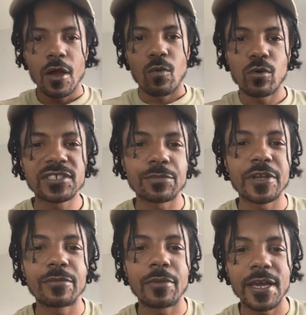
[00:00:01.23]
What's up,
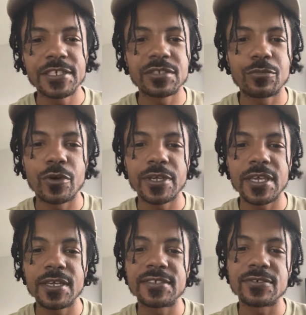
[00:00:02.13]
everybody? This your boy
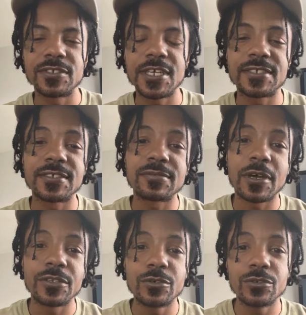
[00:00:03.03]
King Hussle, and yes, this is
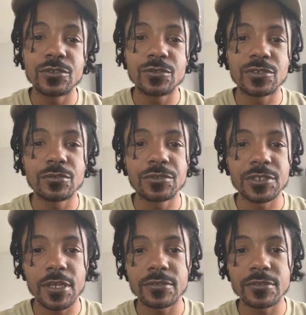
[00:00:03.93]
my new YouTube channel.